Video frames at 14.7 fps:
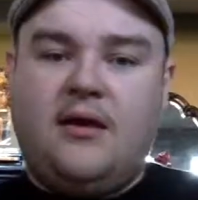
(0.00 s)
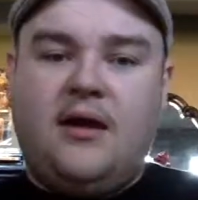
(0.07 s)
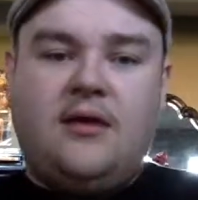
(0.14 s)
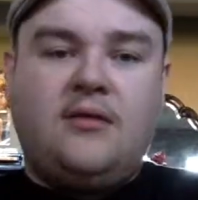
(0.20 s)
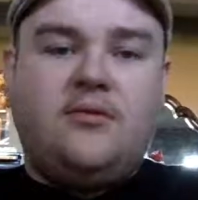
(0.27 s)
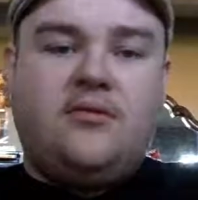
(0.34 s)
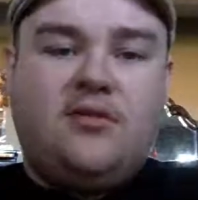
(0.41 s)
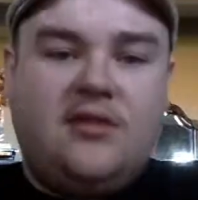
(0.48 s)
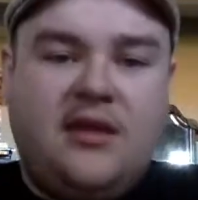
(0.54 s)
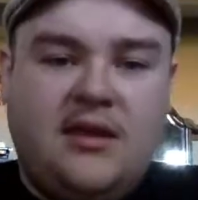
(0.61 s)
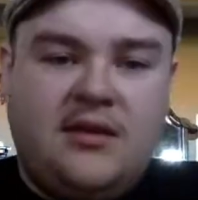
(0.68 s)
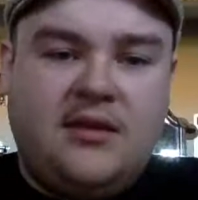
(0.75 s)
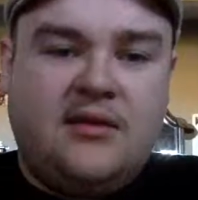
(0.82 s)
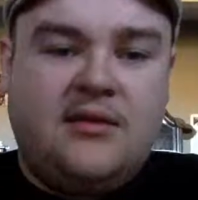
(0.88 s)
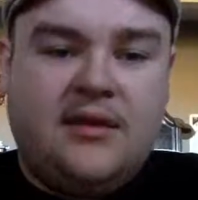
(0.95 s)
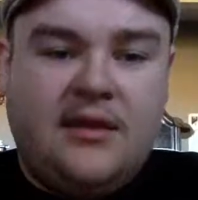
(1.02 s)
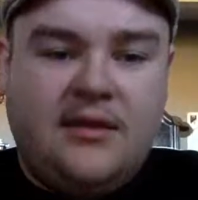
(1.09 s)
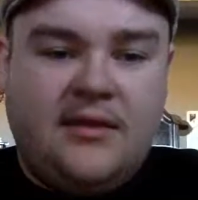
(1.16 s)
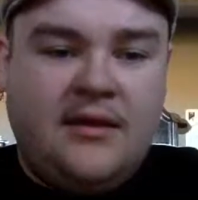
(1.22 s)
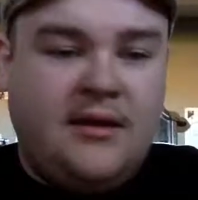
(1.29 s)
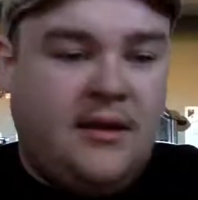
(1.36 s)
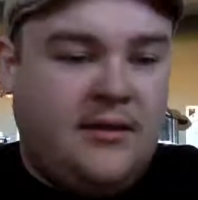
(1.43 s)
I noticed that you didn't like
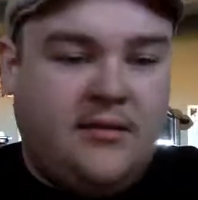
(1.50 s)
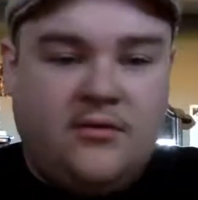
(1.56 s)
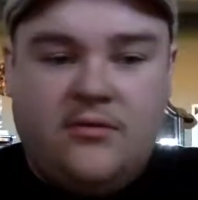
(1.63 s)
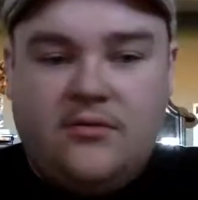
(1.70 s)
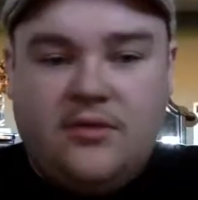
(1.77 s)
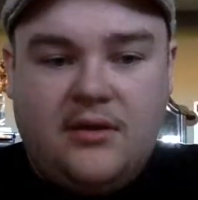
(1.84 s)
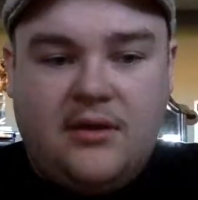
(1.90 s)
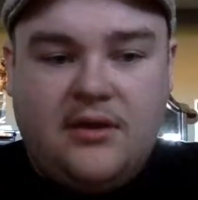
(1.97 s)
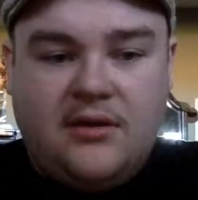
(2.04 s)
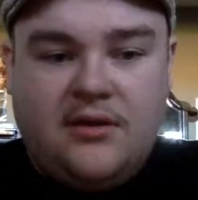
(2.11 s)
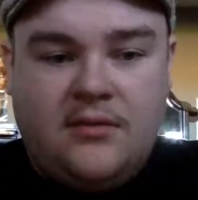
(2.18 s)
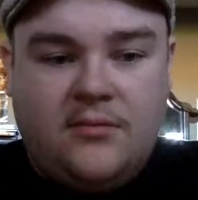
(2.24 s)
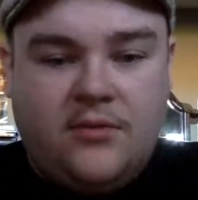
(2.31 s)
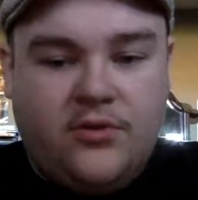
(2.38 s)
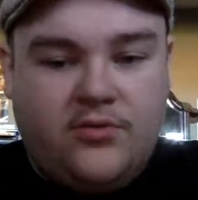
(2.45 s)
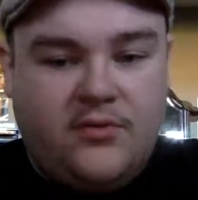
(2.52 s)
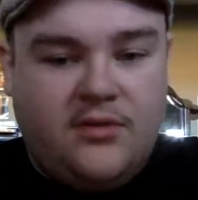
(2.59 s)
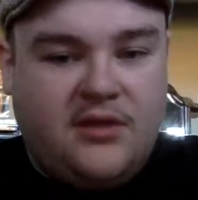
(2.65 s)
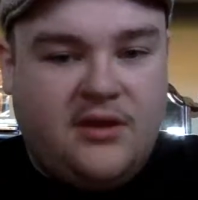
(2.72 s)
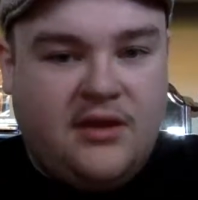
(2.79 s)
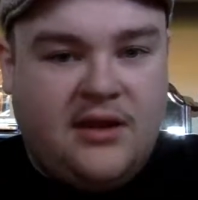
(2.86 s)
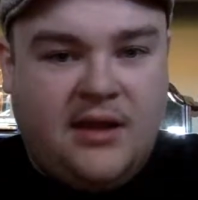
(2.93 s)
the other new thing I did, which
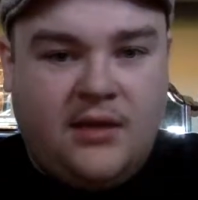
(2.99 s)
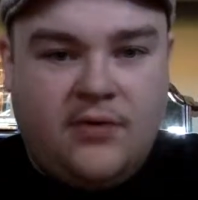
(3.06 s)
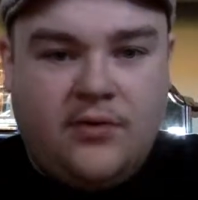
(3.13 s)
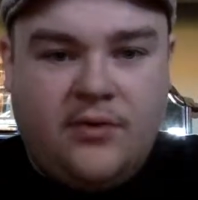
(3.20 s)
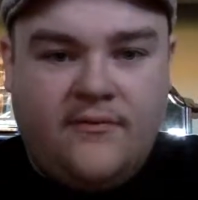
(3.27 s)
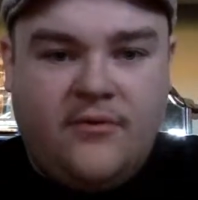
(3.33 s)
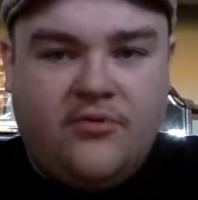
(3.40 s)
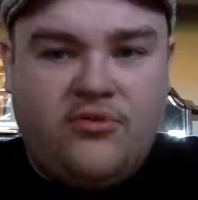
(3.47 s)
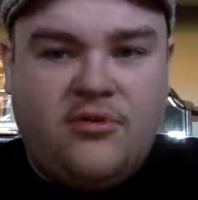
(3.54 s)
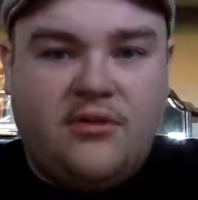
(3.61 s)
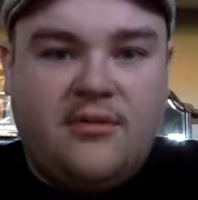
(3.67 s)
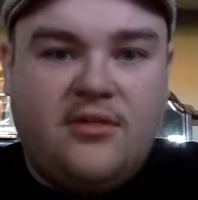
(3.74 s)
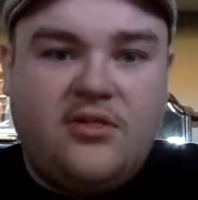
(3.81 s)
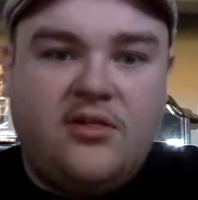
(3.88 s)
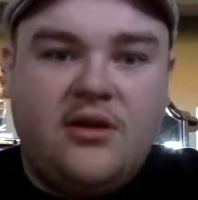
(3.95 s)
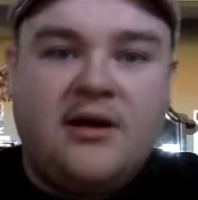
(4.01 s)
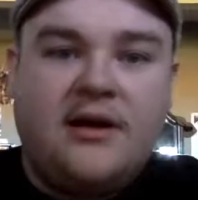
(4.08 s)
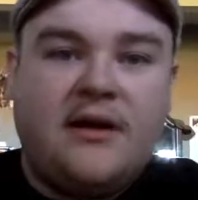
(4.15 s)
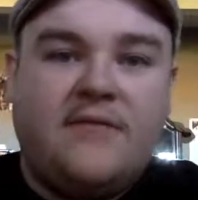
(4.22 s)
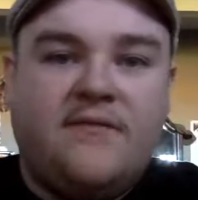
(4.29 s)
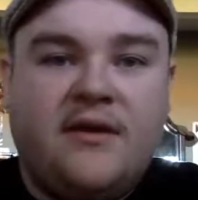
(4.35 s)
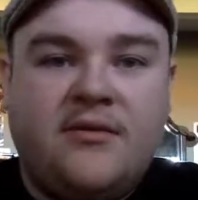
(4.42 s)
was a nightcore version of the song
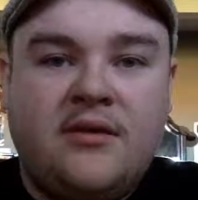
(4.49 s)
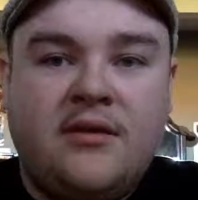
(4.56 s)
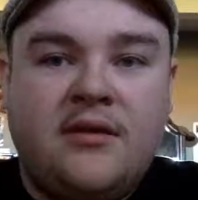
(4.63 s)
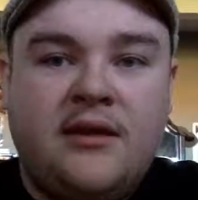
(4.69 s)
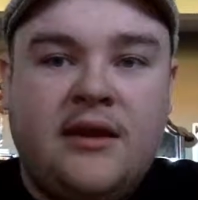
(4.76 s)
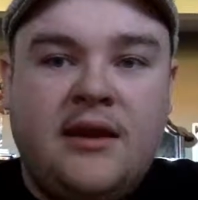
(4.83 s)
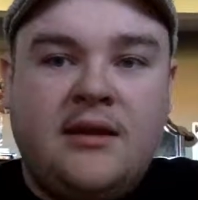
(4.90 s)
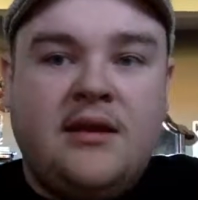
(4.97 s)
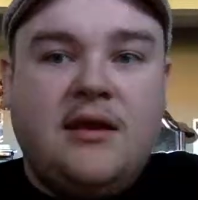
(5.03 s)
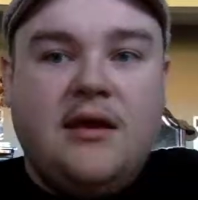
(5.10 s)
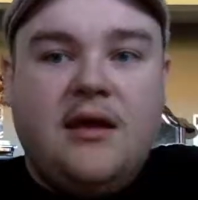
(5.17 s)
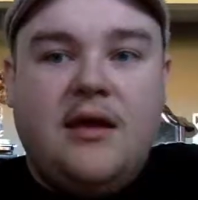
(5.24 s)
I found online.